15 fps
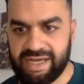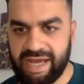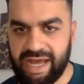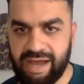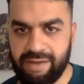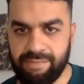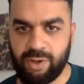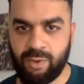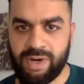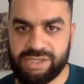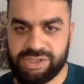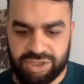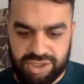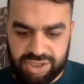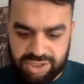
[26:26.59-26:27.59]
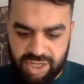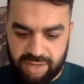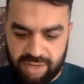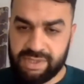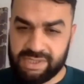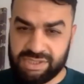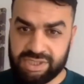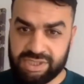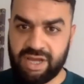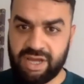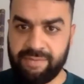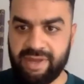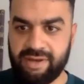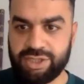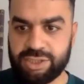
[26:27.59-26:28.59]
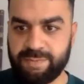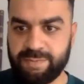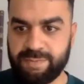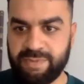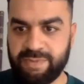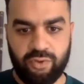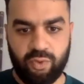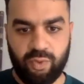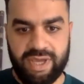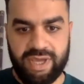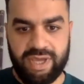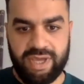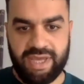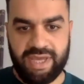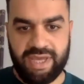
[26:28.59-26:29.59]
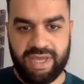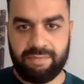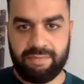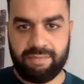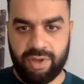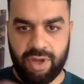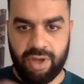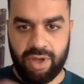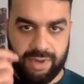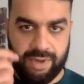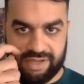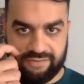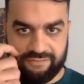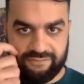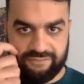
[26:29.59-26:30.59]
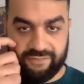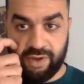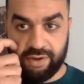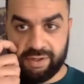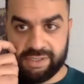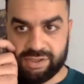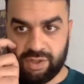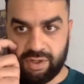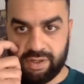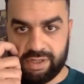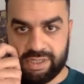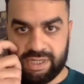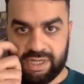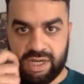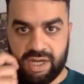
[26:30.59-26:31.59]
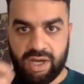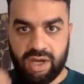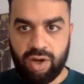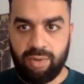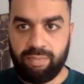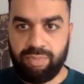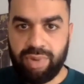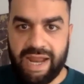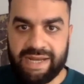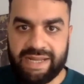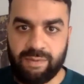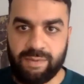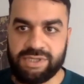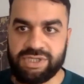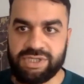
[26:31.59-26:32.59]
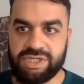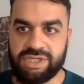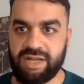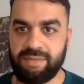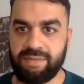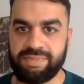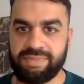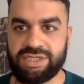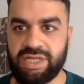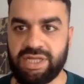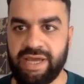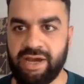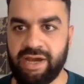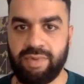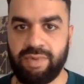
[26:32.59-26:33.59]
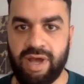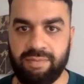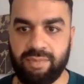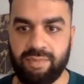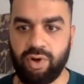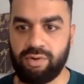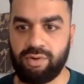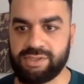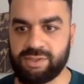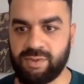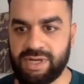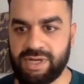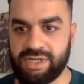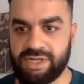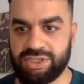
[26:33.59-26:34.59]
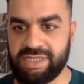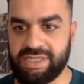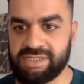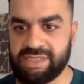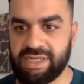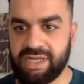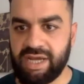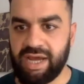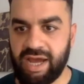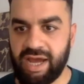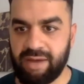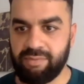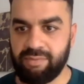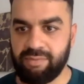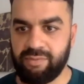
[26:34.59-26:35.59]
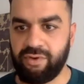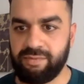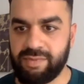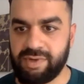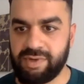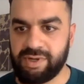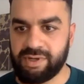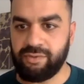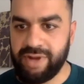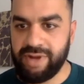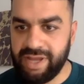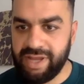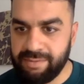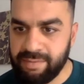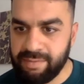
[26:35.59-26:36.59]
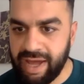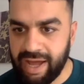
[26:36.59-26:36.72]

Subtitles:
A question has just come in just before we go in and focus on branding, which is going to potentially help Lauren's question, is from Kareem.